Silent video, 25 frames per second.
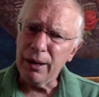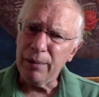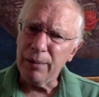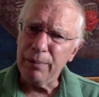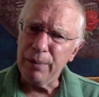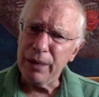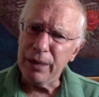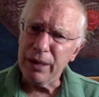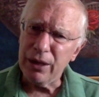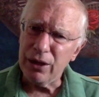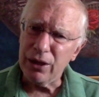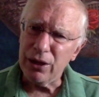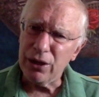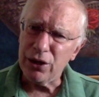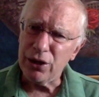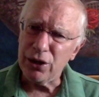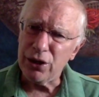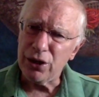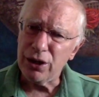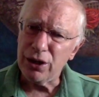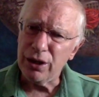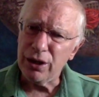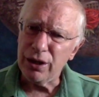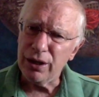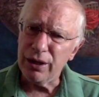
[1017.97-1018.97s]

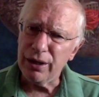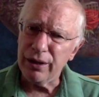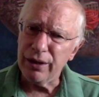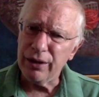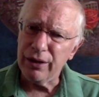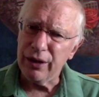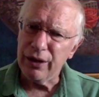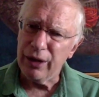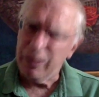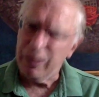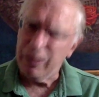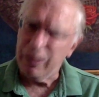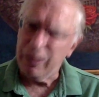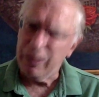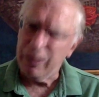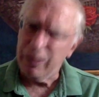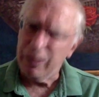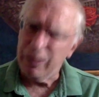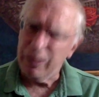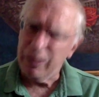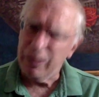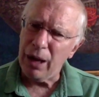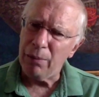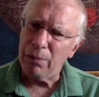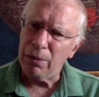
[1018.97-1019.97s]
because their
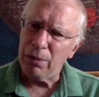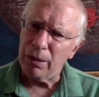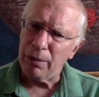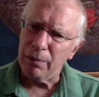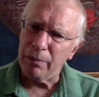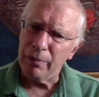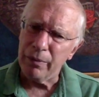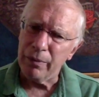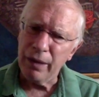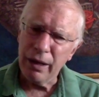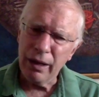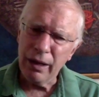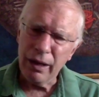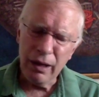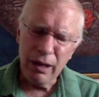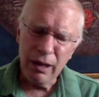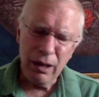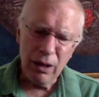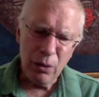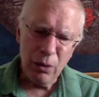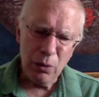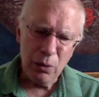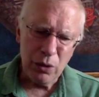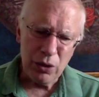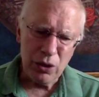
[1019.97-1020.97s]
big problem
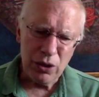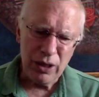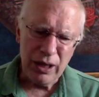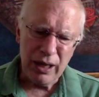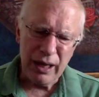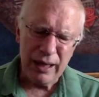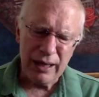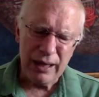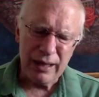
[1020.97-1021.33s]
was